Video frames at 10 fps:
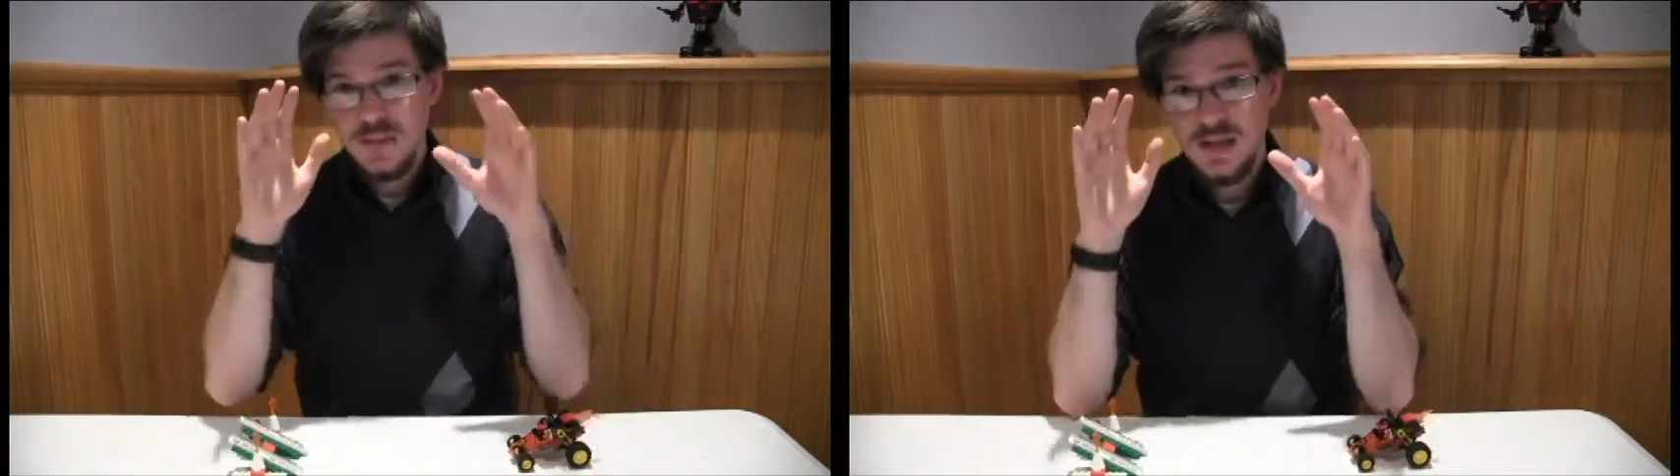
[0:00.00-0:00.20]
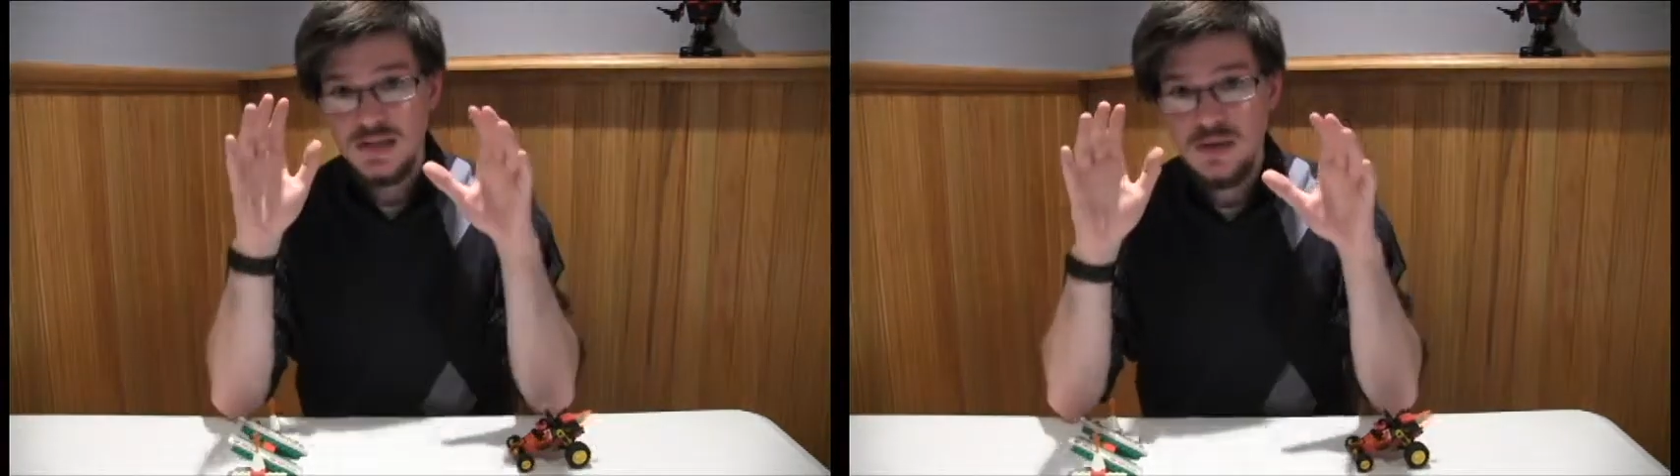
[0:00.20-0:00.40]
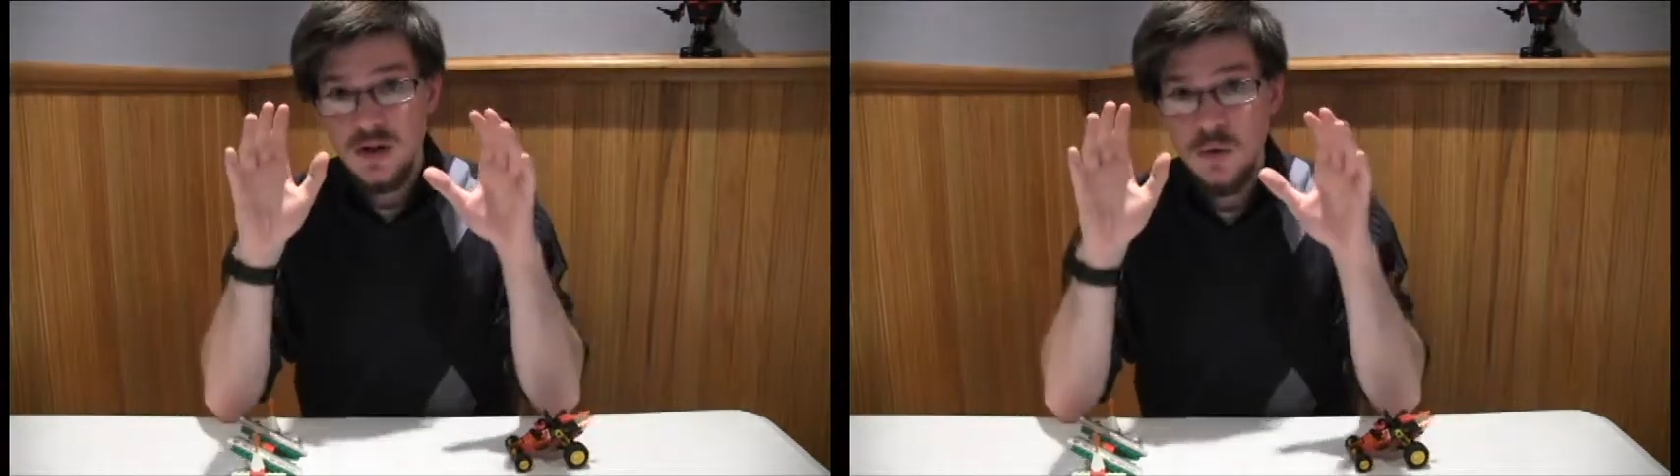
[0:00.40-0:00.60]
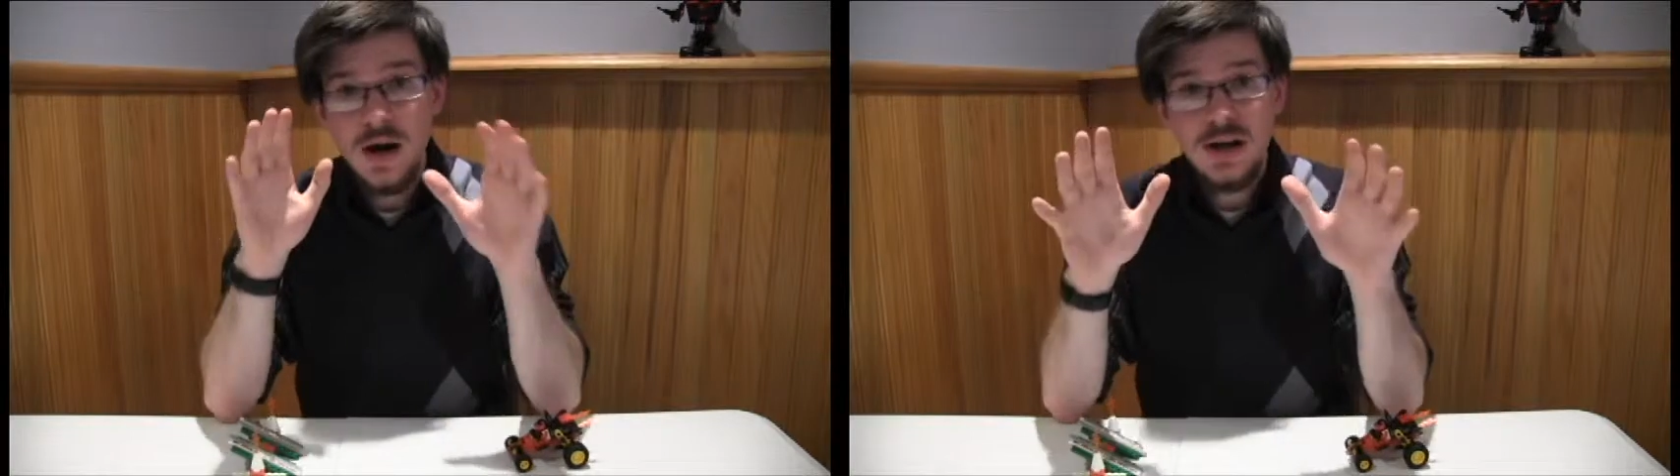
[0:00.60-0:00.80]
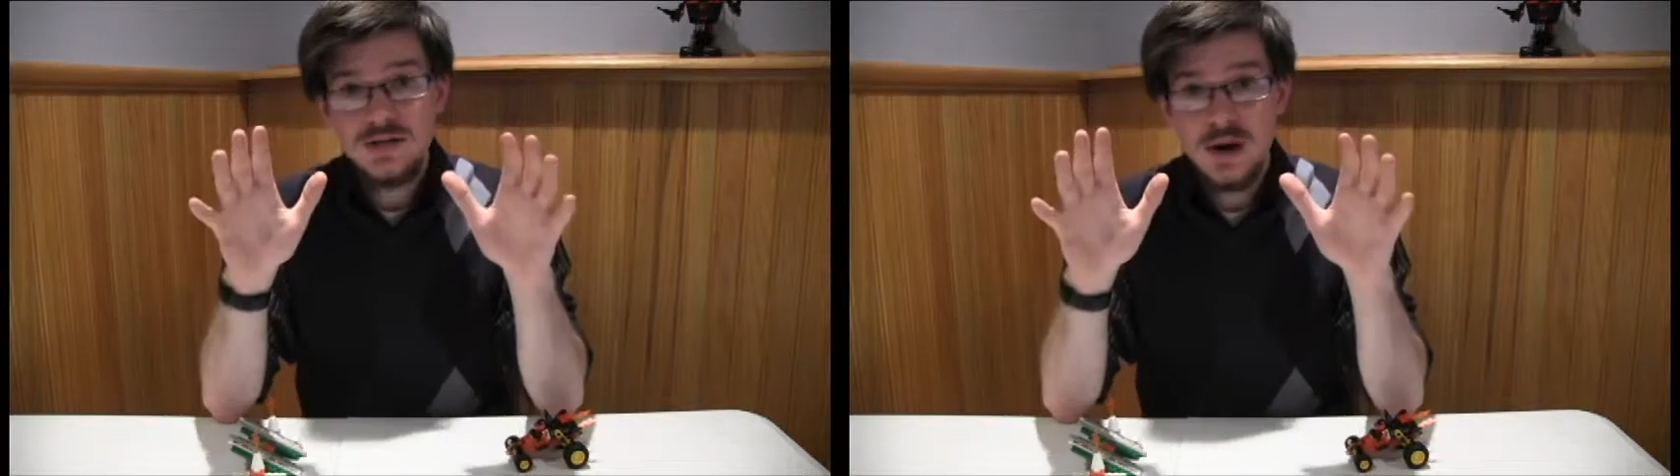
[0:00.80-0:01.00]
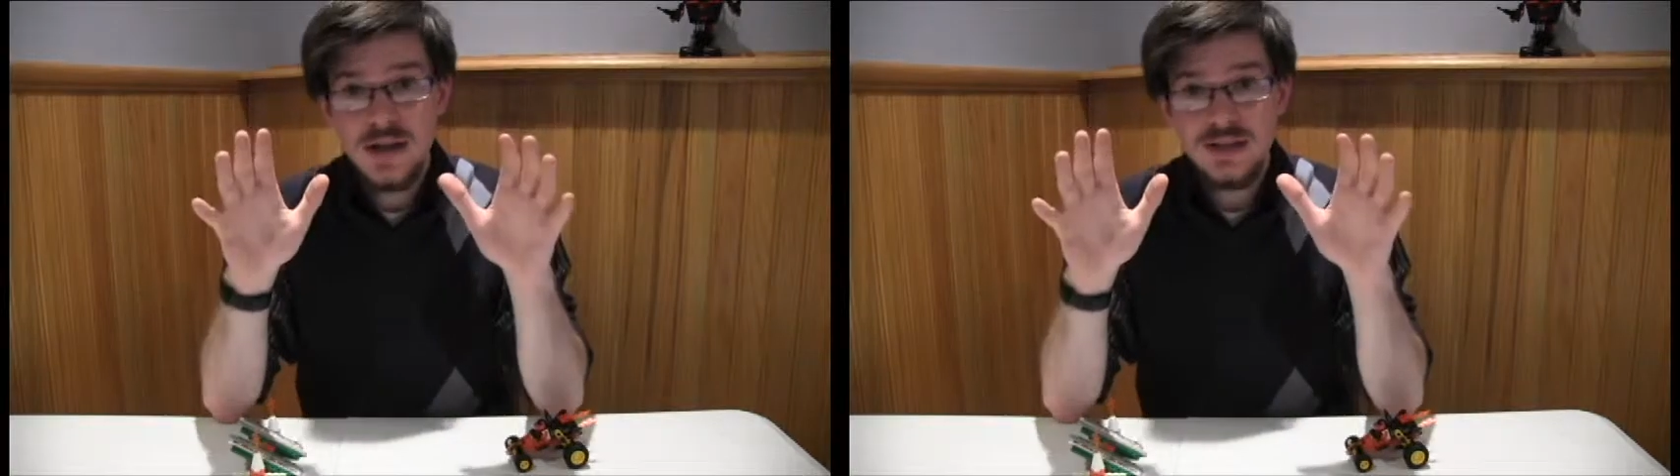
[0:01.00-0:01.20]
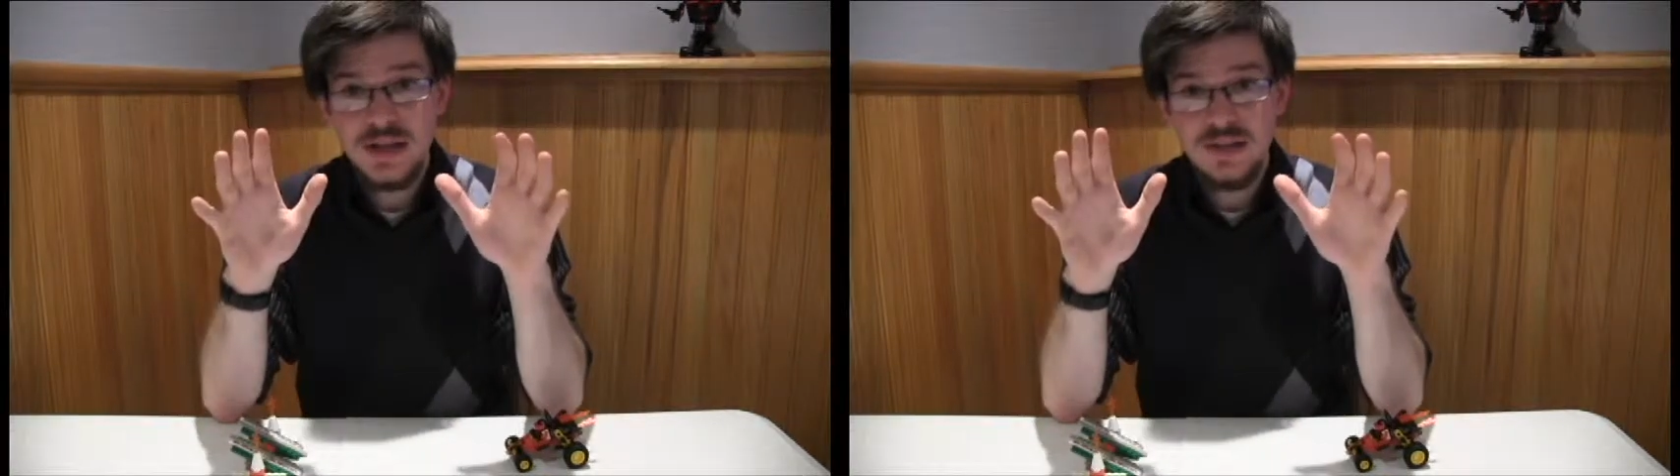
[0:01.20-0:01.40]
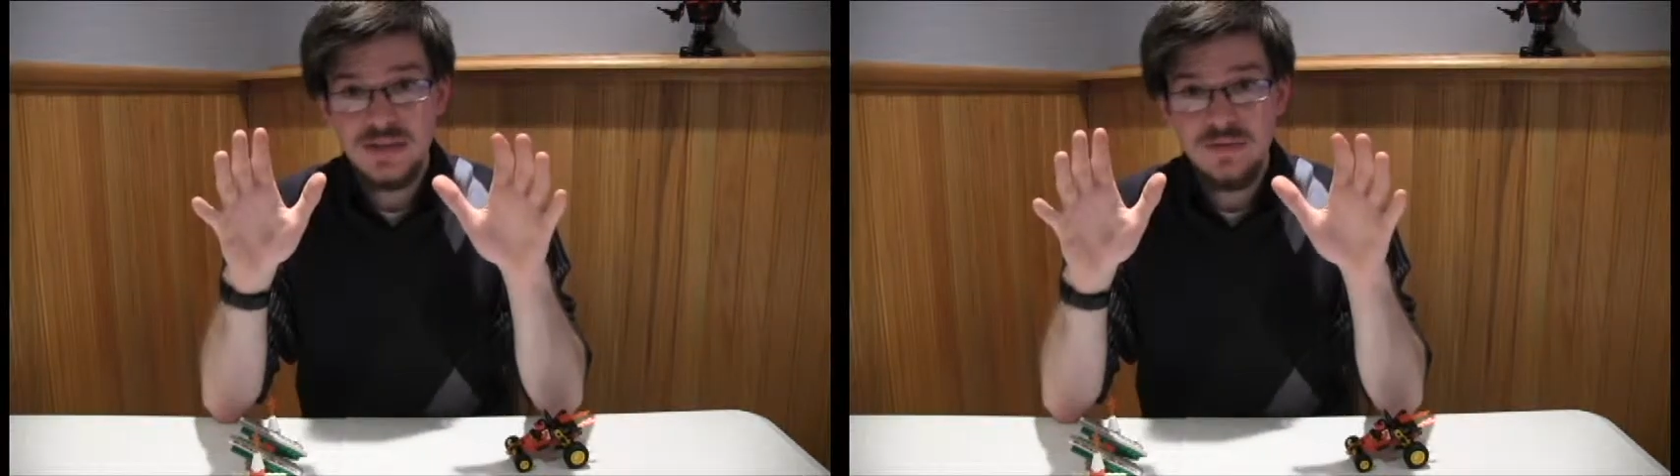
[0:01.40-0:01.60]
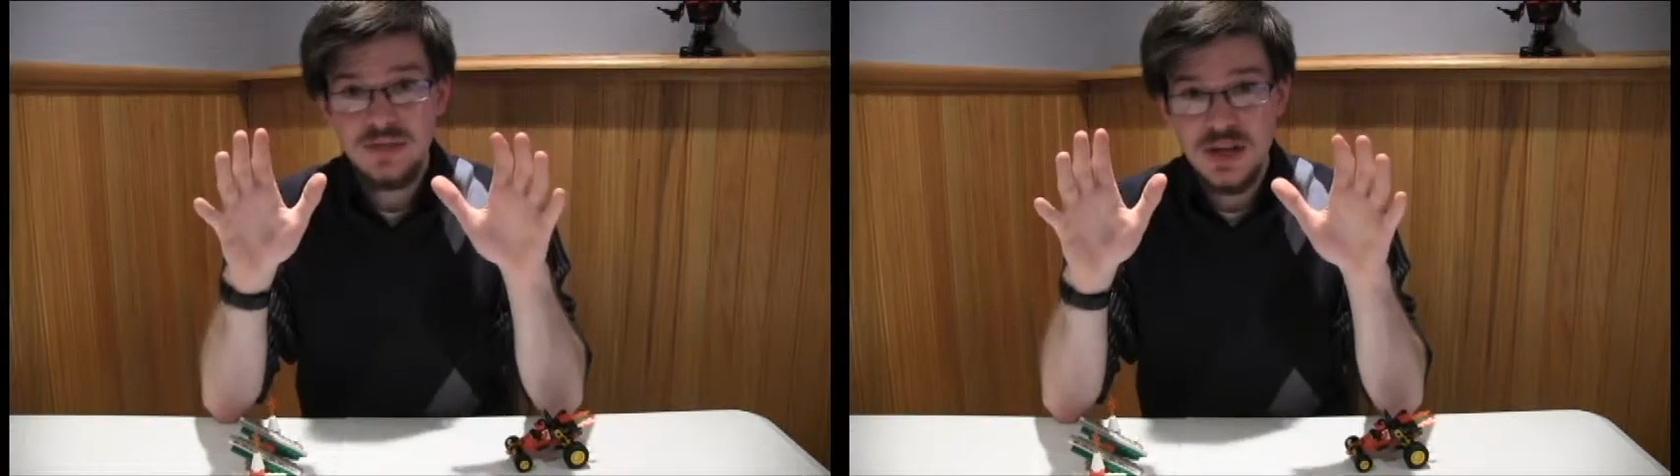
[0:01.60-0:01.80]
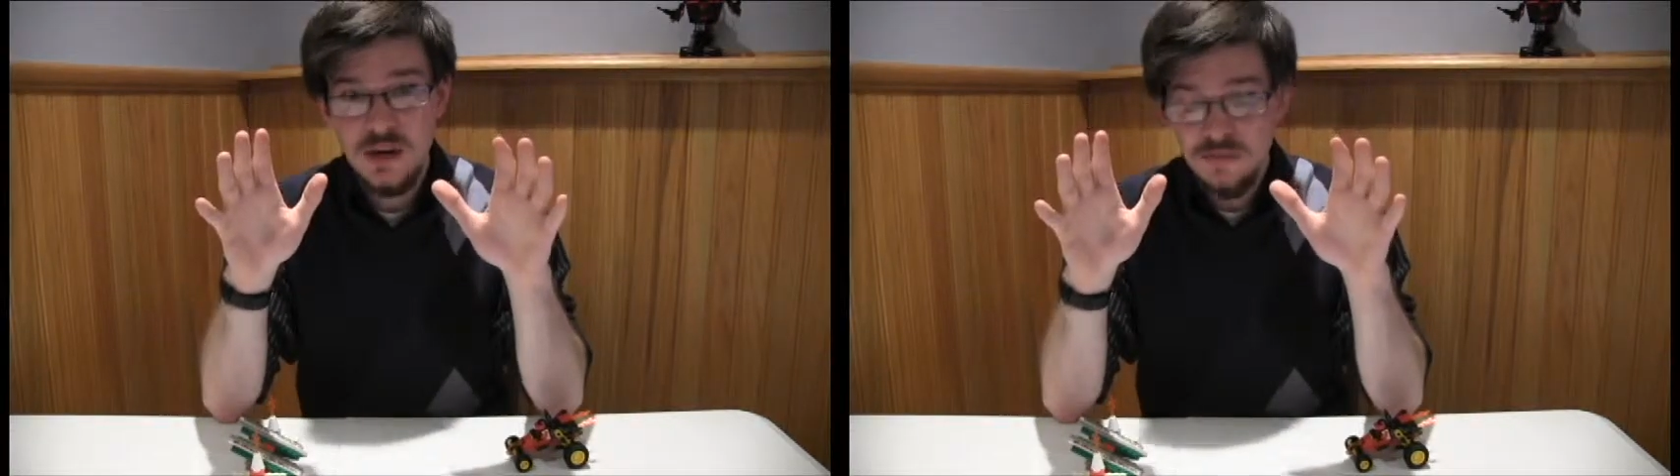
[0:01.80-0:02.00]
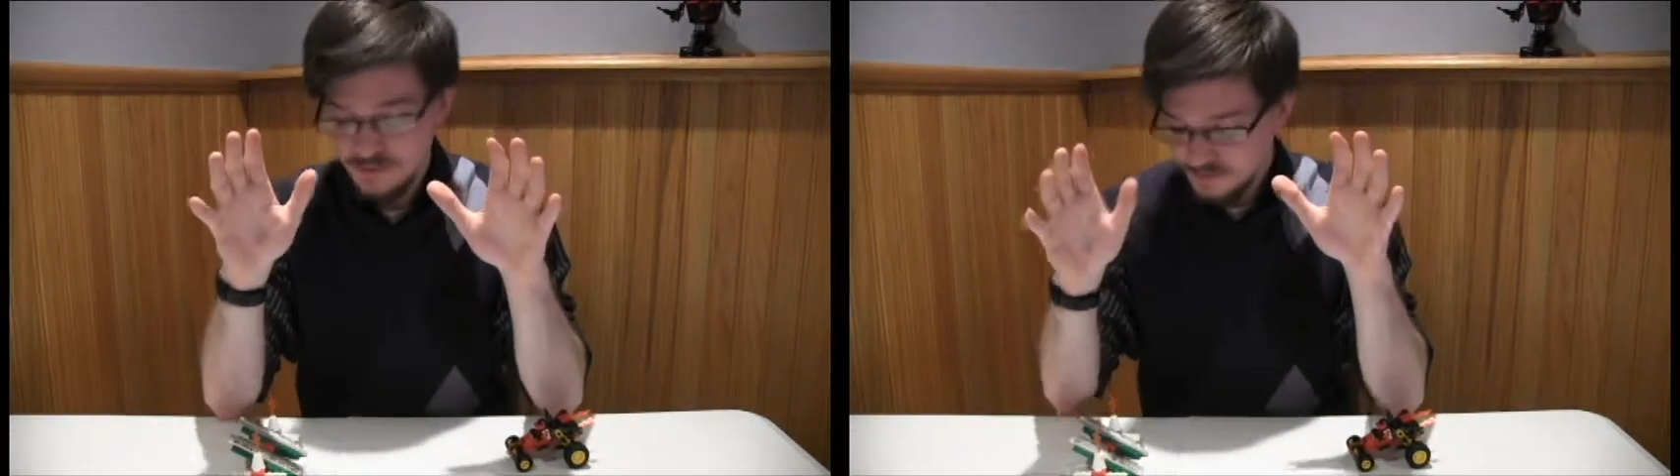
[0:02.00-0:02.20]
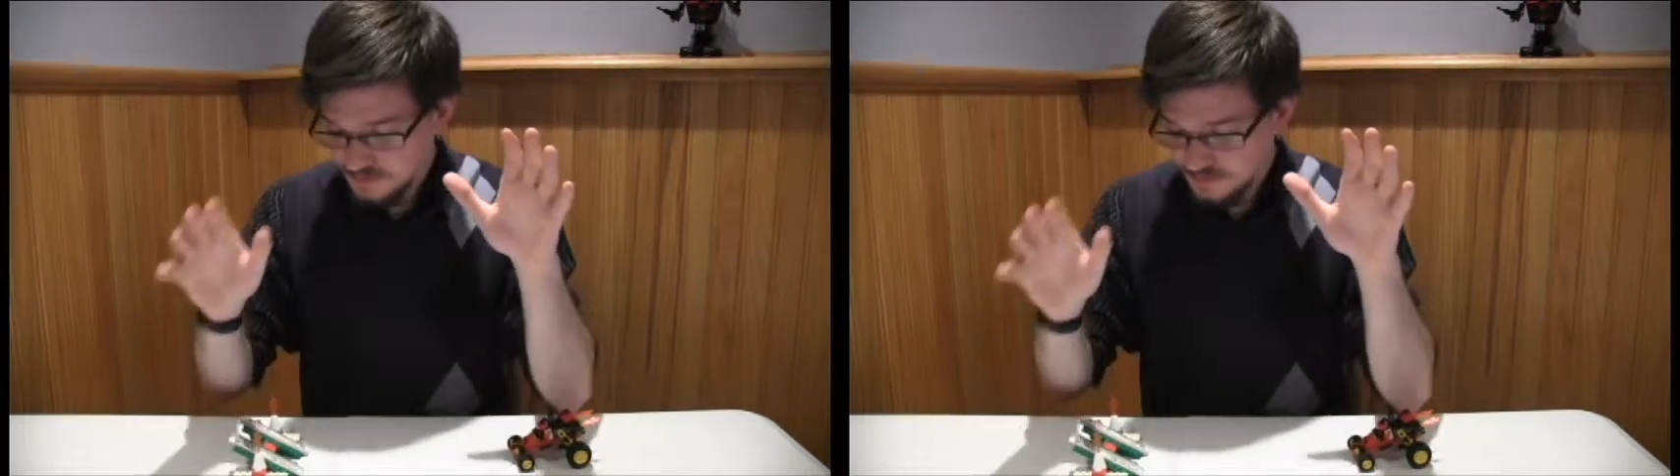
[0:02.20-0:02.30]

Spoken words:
kids are going to want to try and take this off a jump.